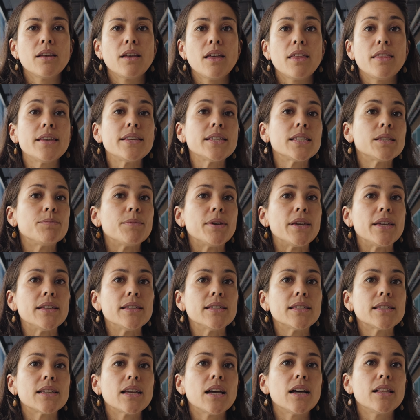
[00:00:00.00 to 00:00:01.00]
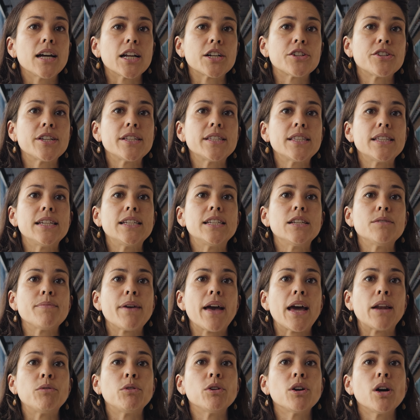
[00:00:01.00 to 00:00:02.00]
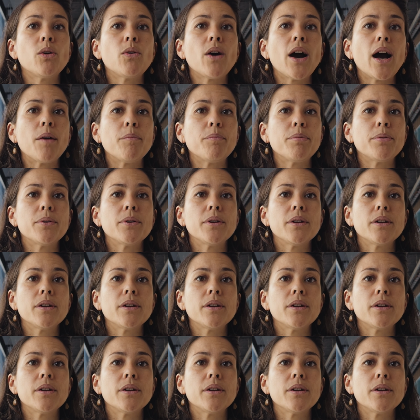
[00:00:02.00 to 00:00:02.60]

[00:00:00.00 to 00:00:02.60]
This means electricity demand will go up.